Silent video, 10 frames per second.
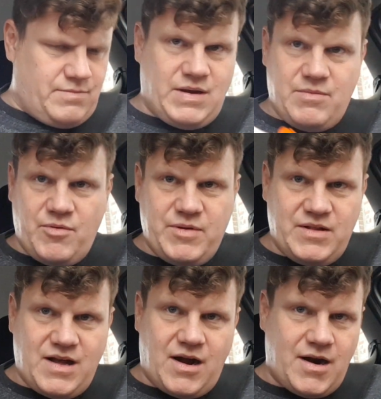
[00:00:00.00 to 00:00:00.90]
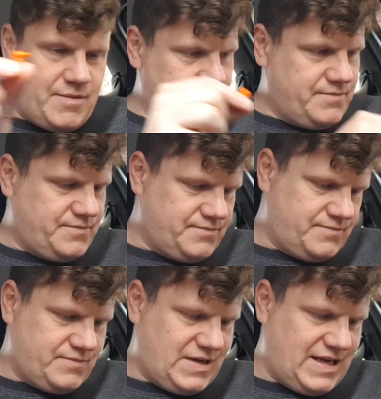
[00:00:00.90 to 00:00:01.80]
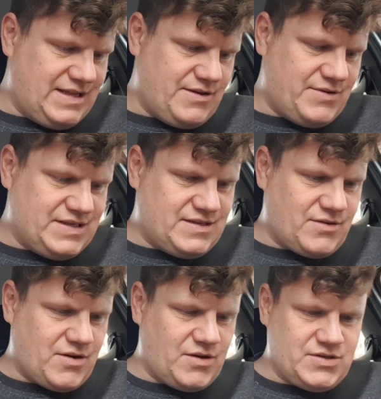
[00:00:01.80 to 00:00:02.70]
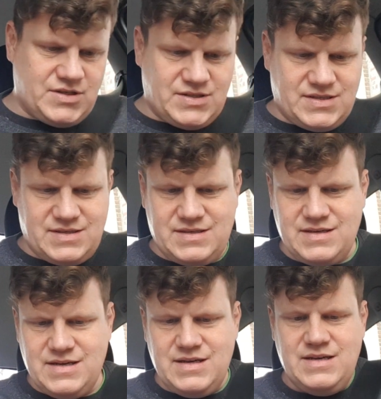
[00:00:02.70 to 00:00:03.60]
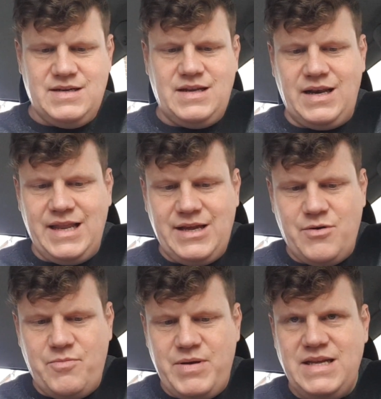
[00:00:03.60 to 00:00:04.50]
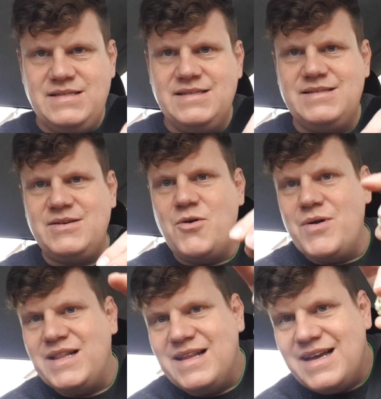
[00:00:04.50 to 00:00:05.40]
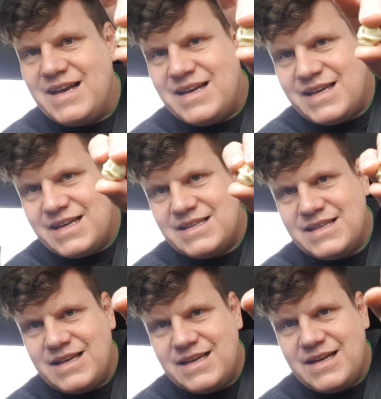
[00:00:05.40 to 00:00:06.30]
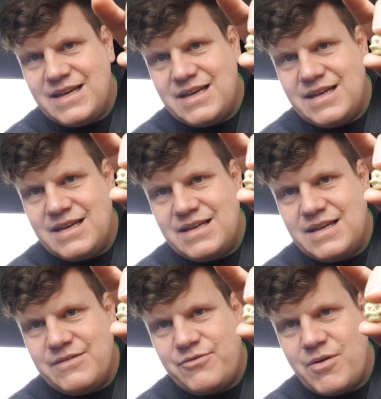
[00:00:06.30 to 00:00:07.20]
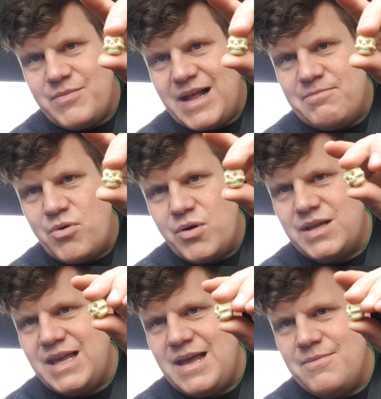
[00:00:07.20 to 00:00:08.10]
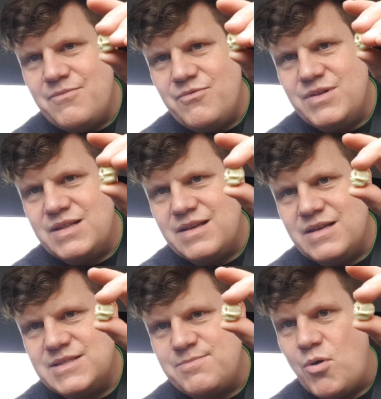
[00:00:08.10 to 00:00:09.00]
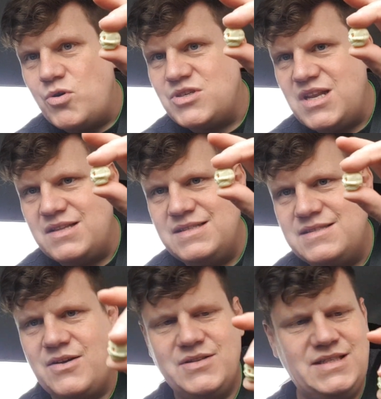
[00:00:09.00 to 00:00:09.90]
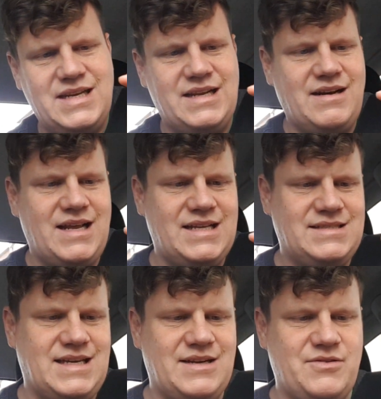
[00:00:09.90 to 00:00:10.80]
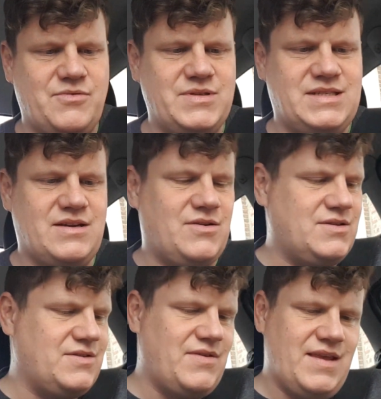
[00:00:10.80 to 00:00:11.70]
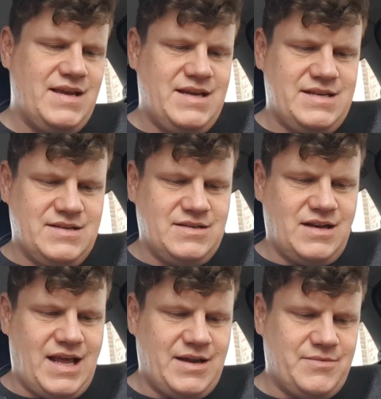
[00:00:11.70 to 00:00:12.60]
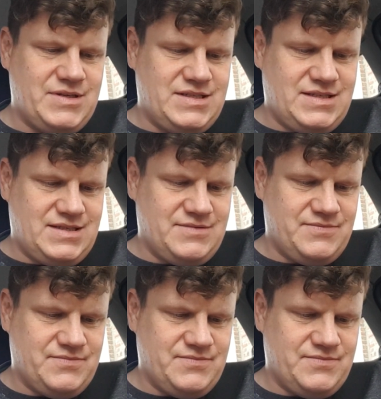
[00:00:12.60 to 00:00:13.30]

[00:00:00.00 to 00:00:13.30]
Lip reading: Playmobil arm, and the rest are all just Lego pieces. Oh, and the from that board game with the spoke slot, it's called in Netherlands. I don't know what it's called, another language.